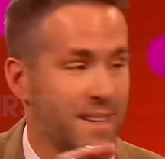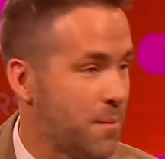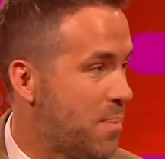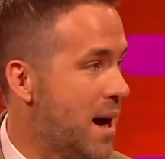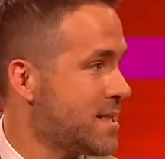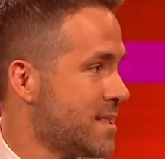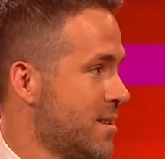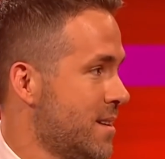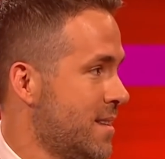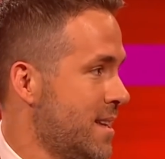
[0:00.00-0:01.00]
take the bus
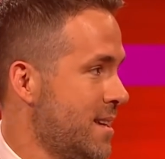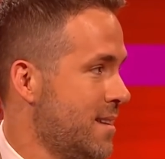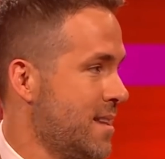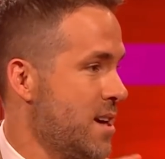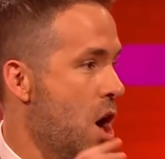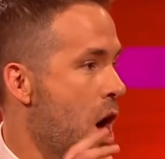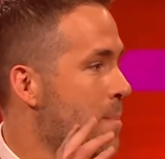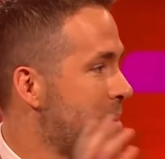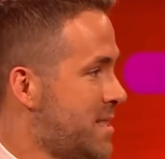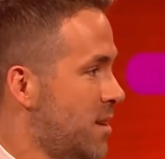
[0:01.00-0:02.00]
the
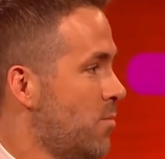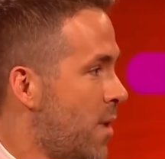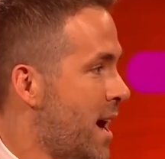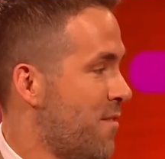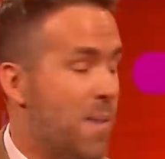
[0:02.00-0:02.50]
opposite way